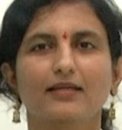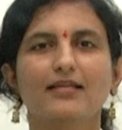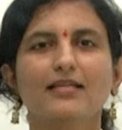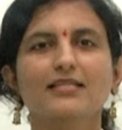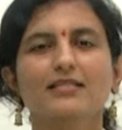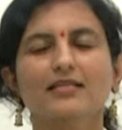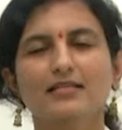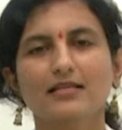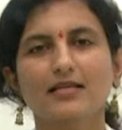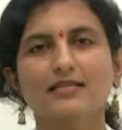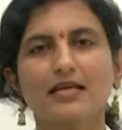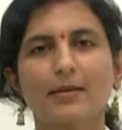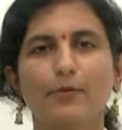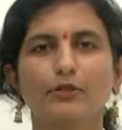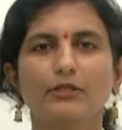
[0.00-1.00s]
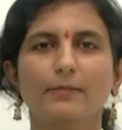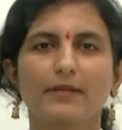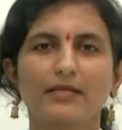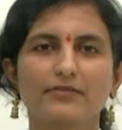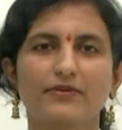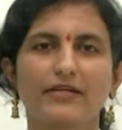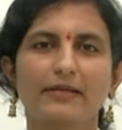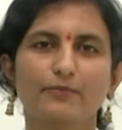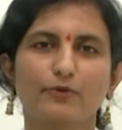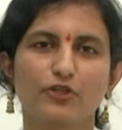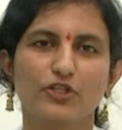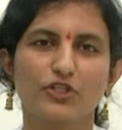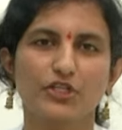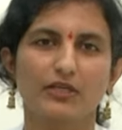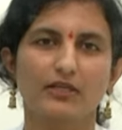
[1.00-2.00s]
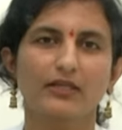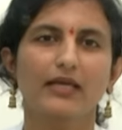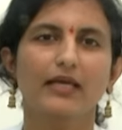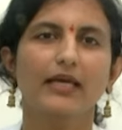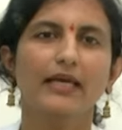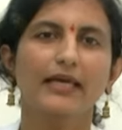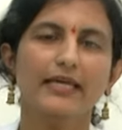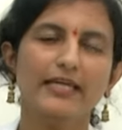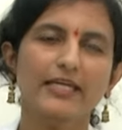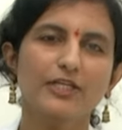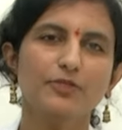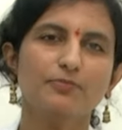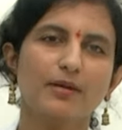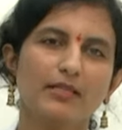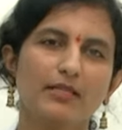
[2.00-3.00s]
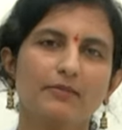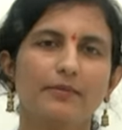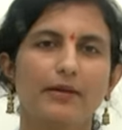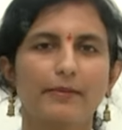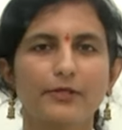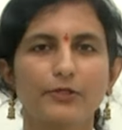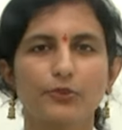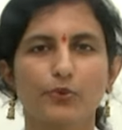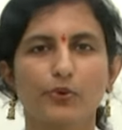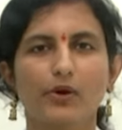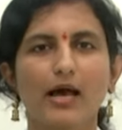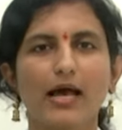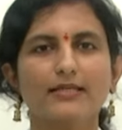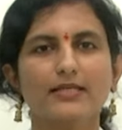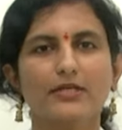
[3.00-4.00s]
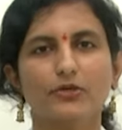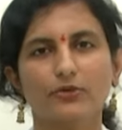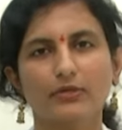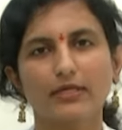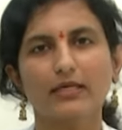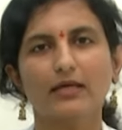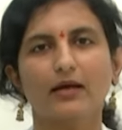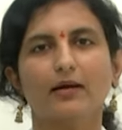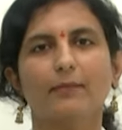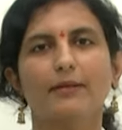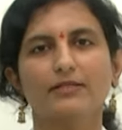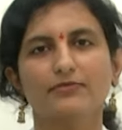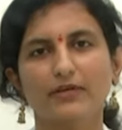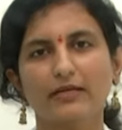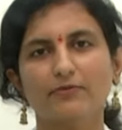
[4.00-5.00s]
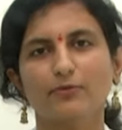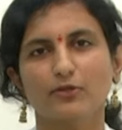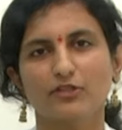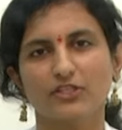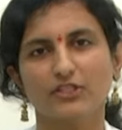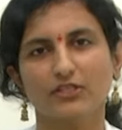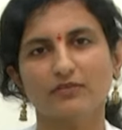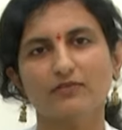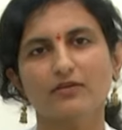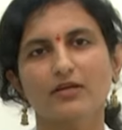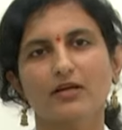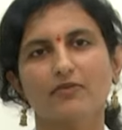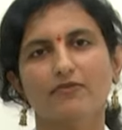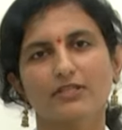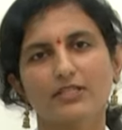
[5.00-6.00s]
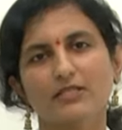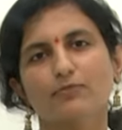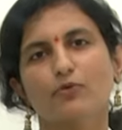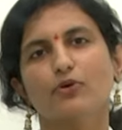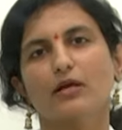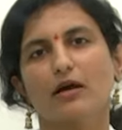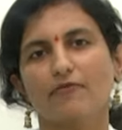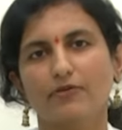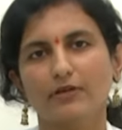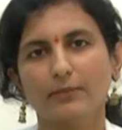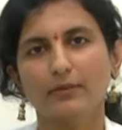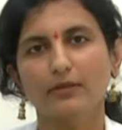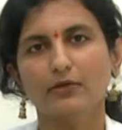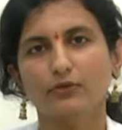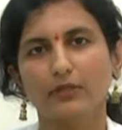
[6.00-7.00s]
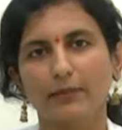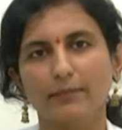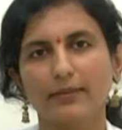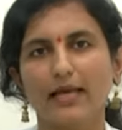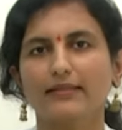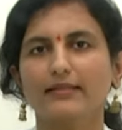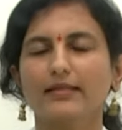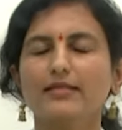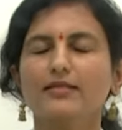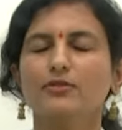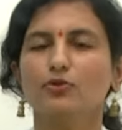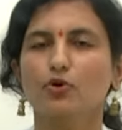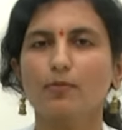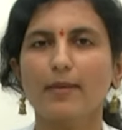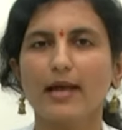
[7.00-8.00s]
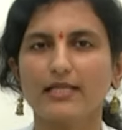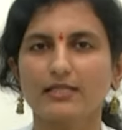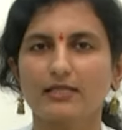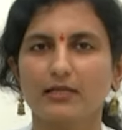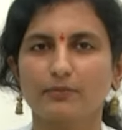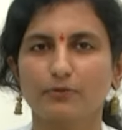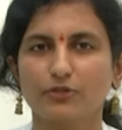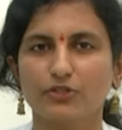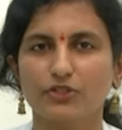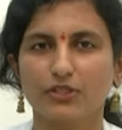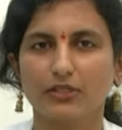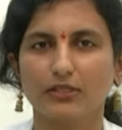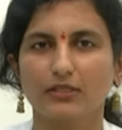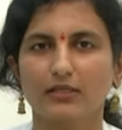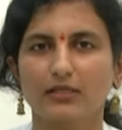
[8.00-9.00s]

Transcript: Let's discuss about the breastfeeding position. Each mother-baby duo has a unique breastfeeding position which is more comfortable to them and there is no magical position.